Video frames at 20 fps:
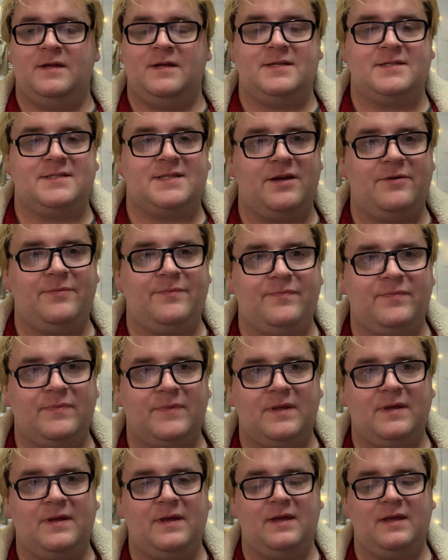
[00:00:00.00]
So
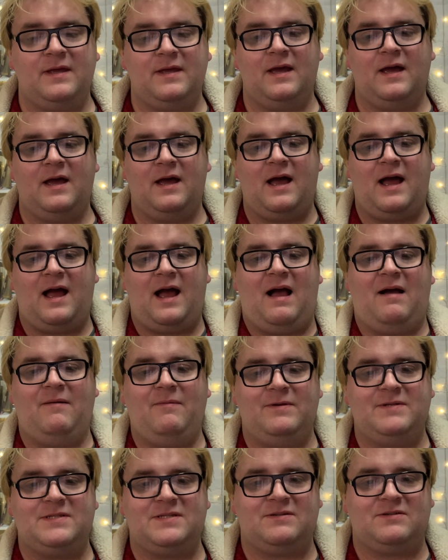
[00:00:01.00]
I
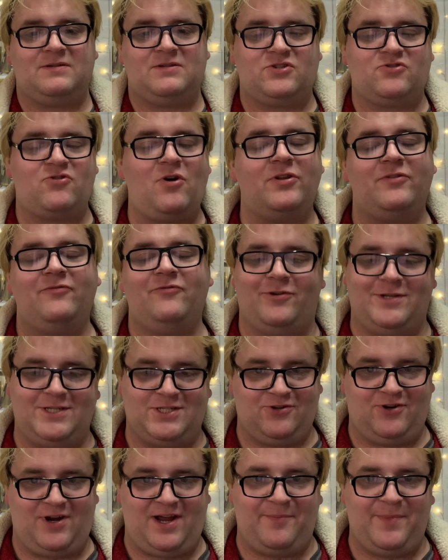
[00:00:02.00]
was scrolling through
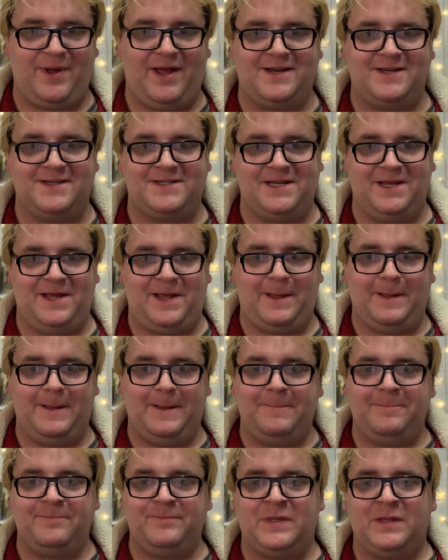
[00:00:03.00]
Instagram, and
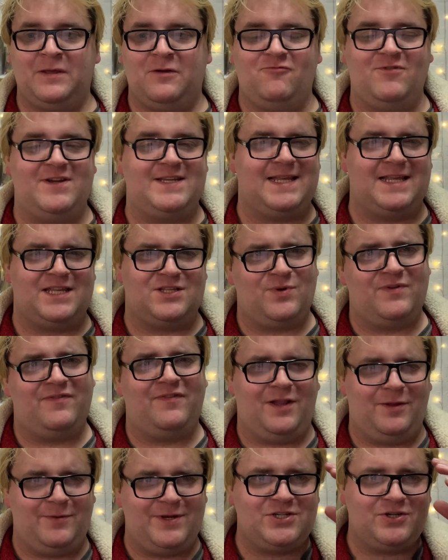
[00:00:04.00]
resellers, we
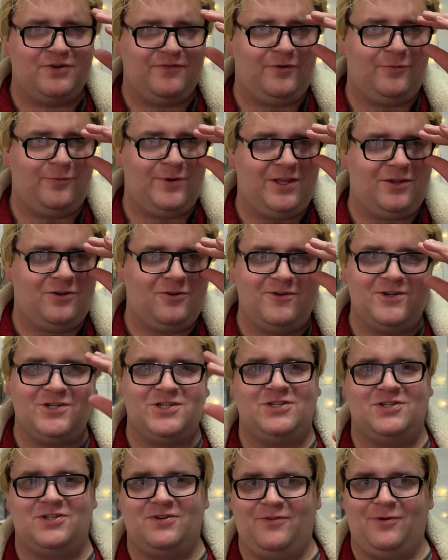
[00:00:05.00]
follow each other, we encourage
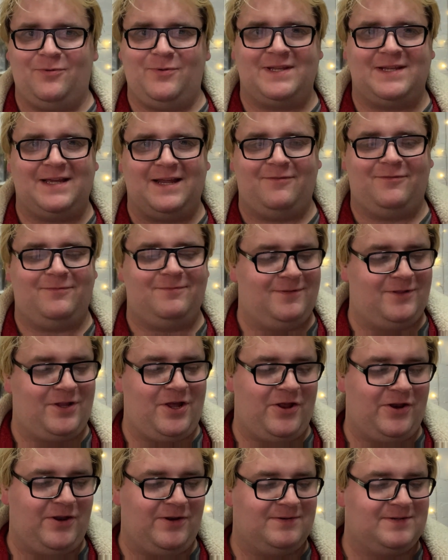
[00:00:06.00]
each other, we kind of
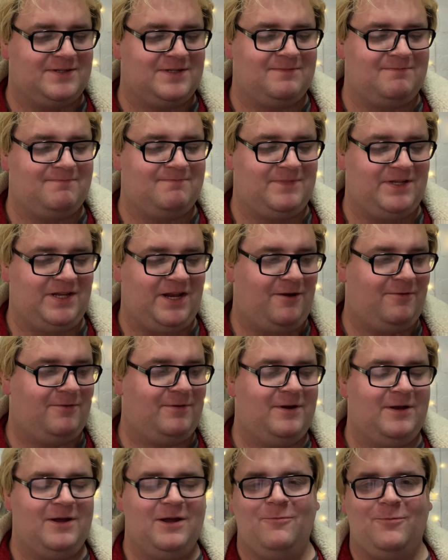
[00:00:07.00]
learn, and
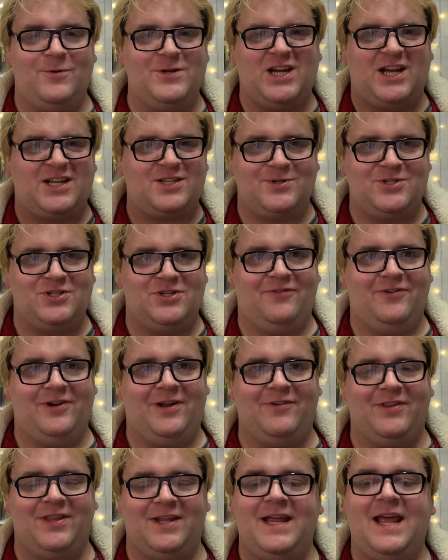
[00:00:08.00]
we chat to each other and
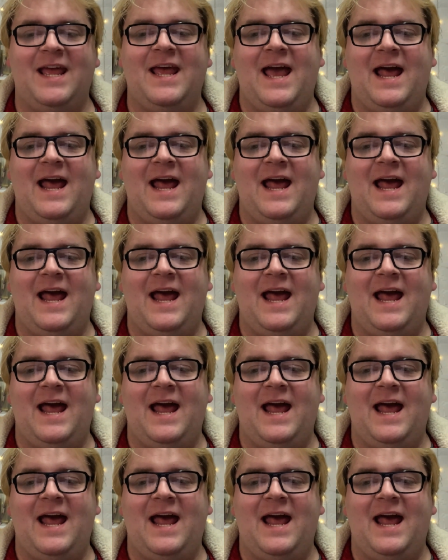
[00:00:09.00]
everything.